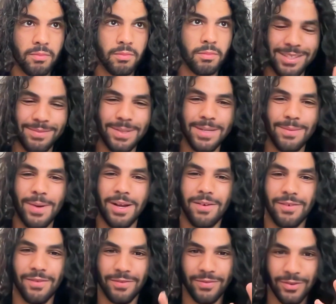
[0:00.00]
It's been
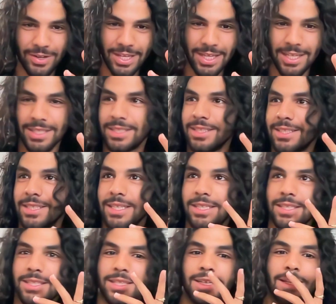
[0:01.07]
about 4 years
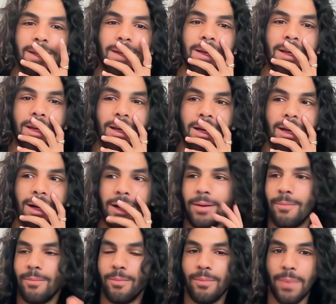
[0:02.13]
since
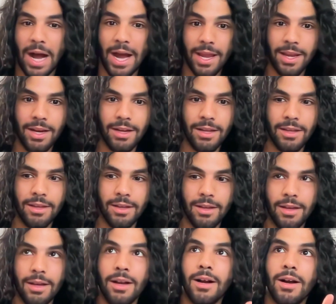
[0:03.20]
buying.
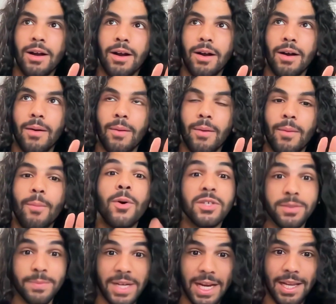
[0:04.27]

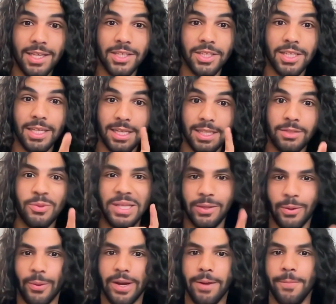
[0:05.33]
Most of my collection is
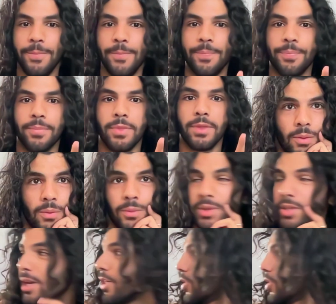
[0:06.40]
winter wear, which I